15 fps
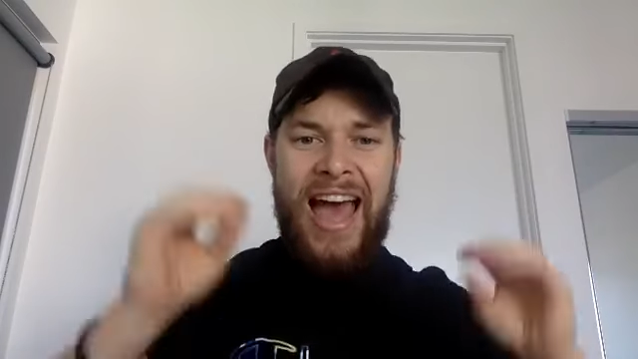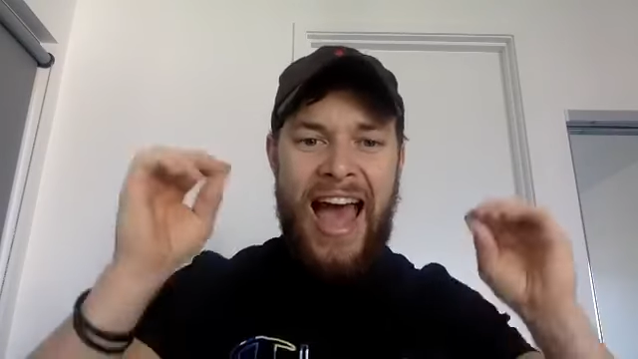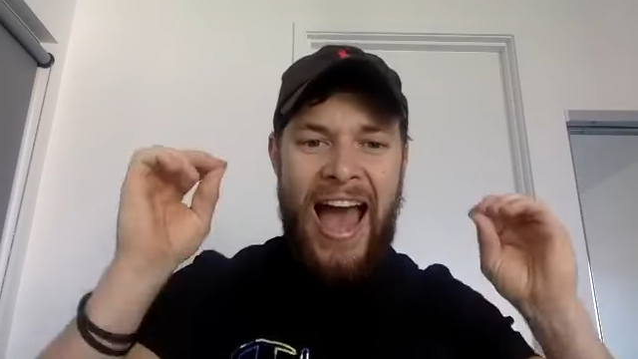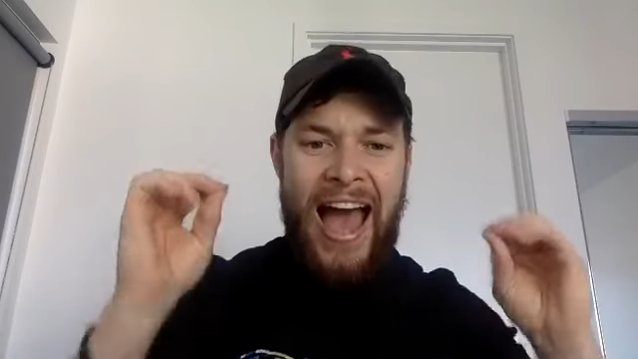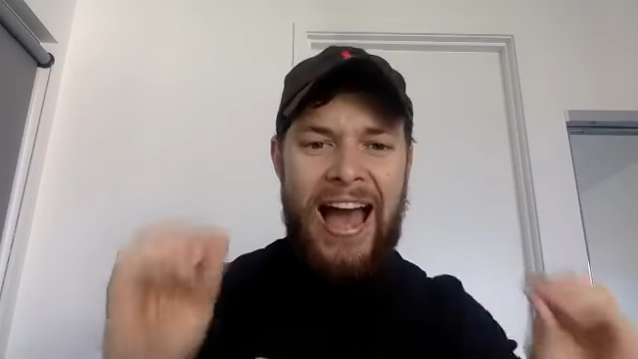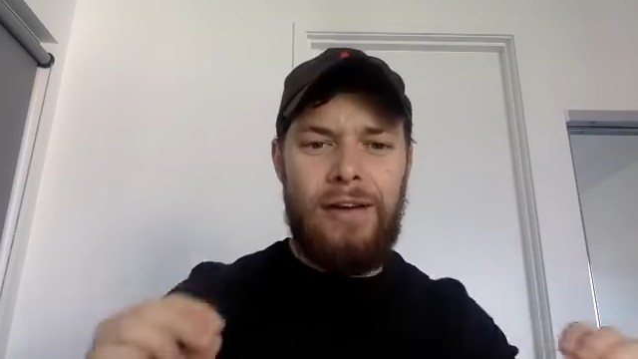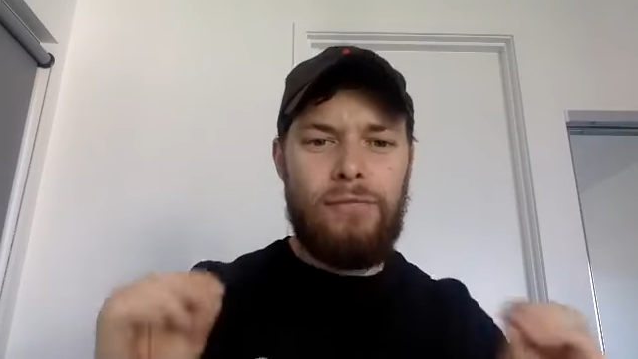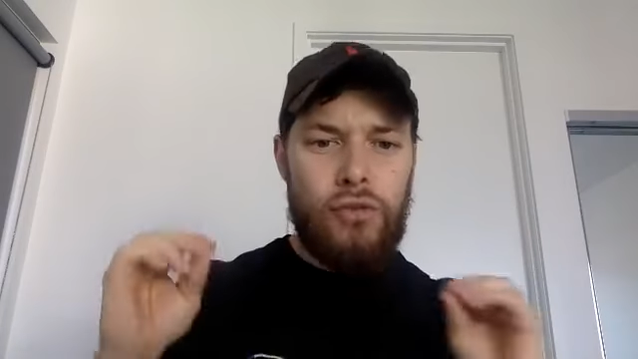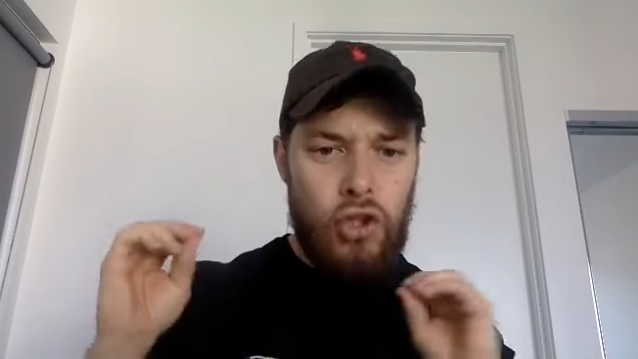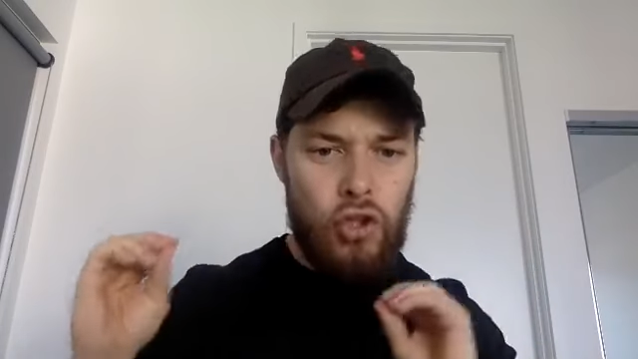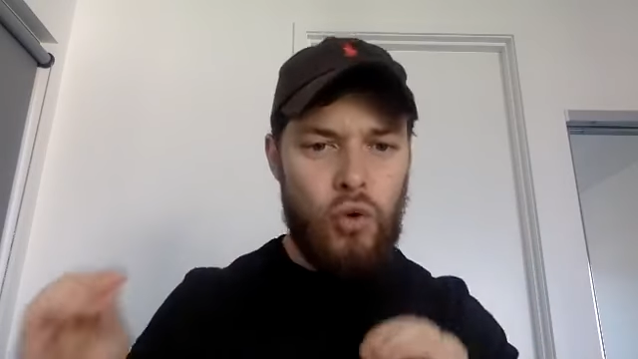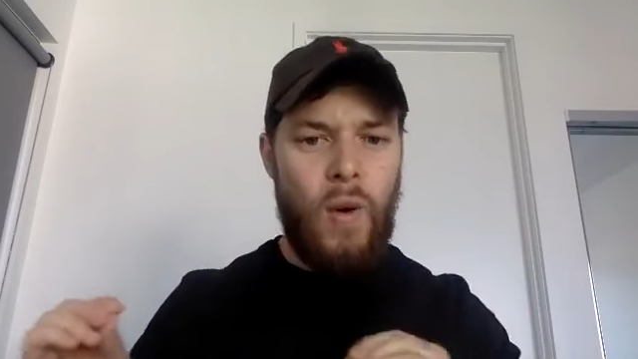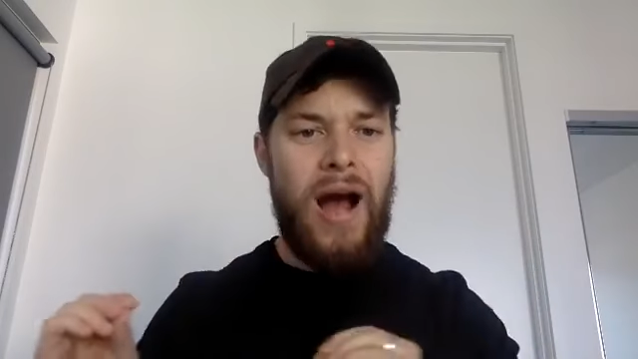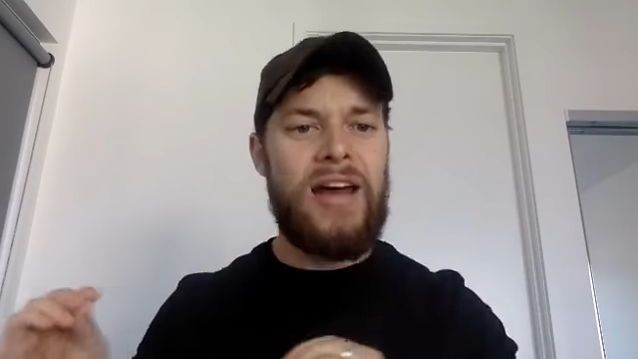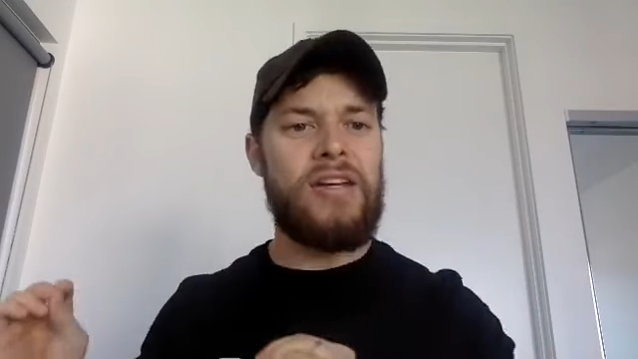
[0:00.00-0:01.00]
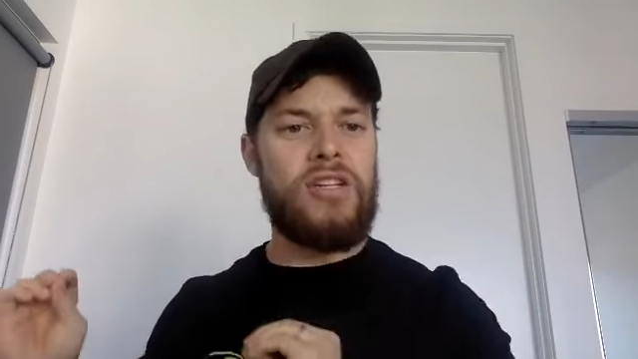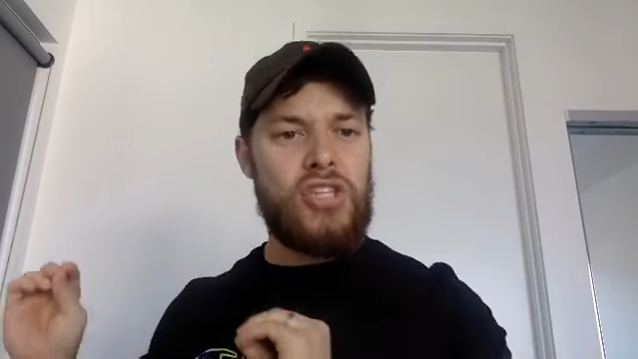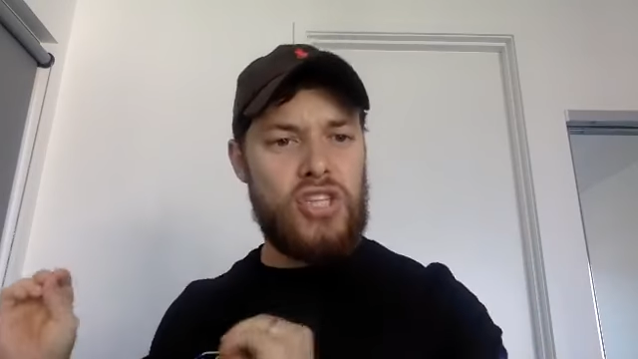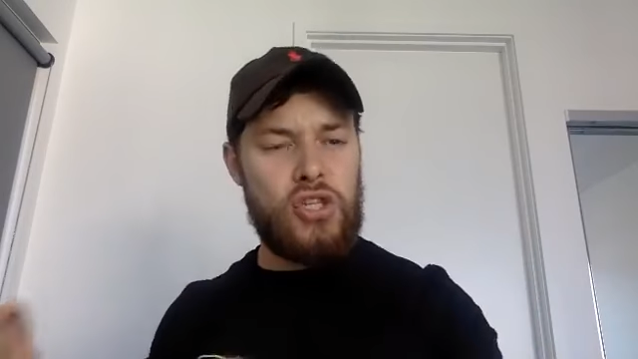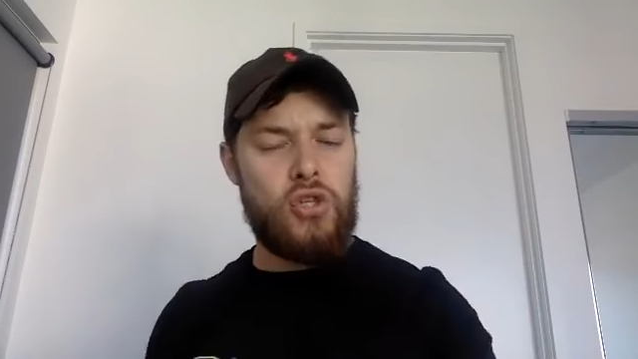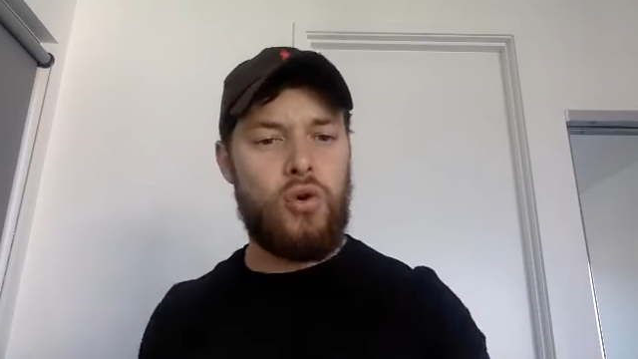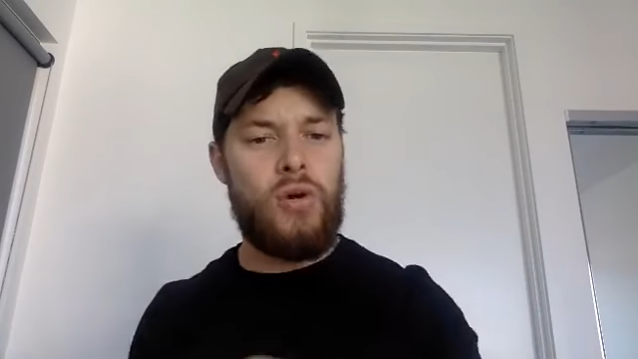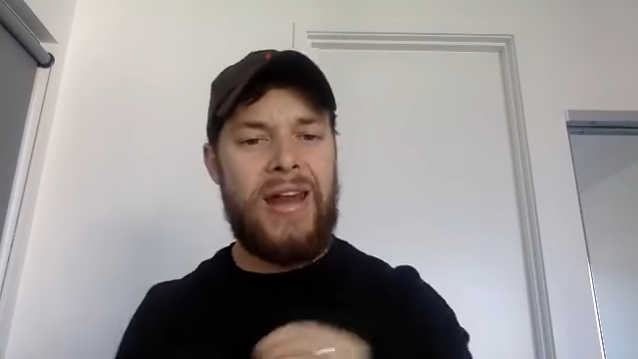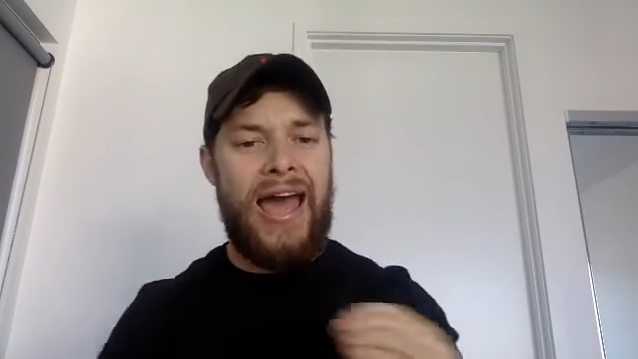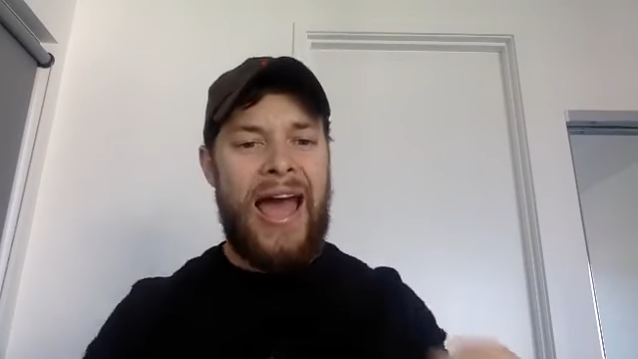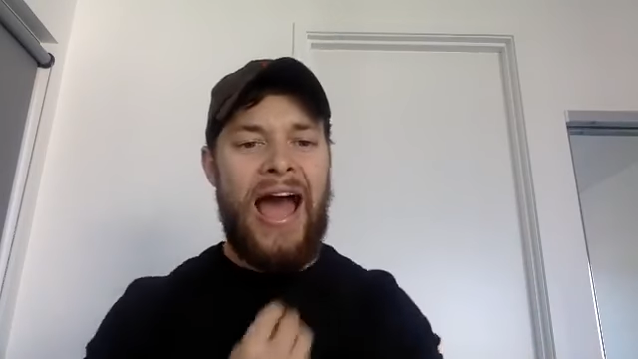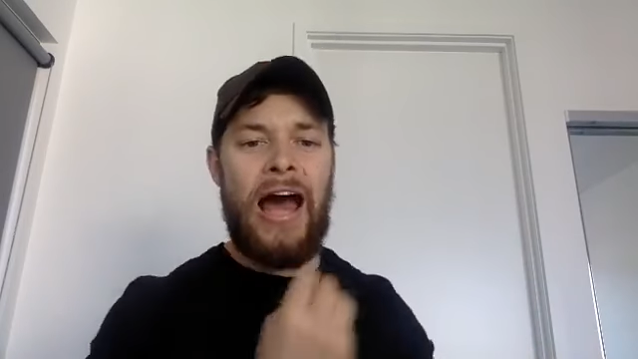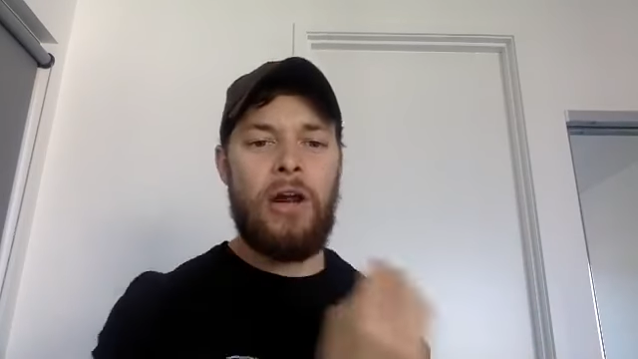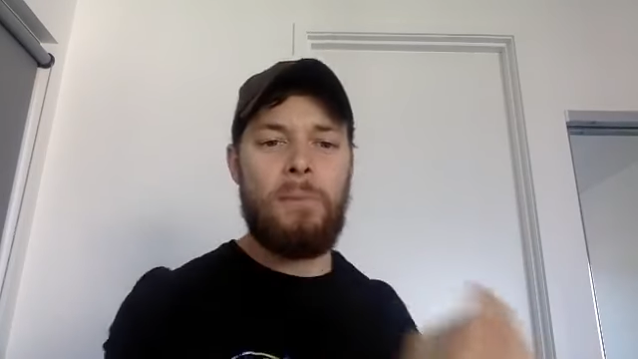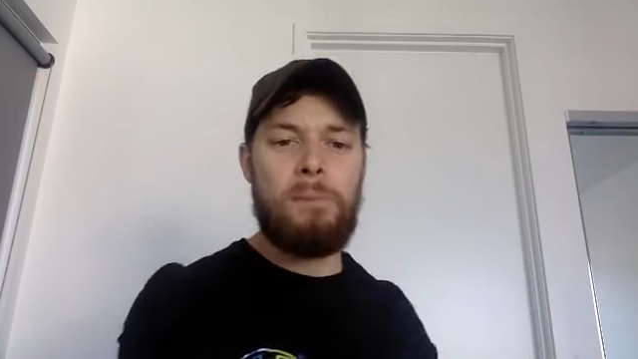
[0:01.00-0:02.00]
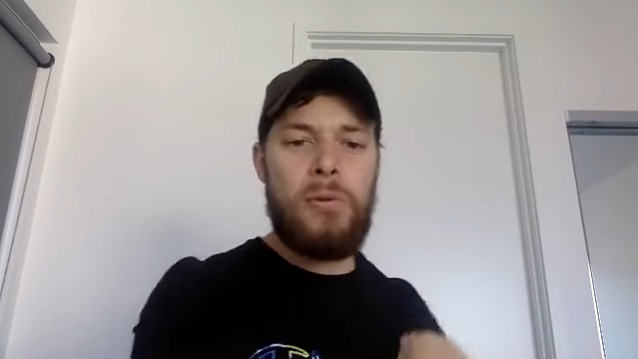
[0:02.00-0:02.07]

Have you understood how to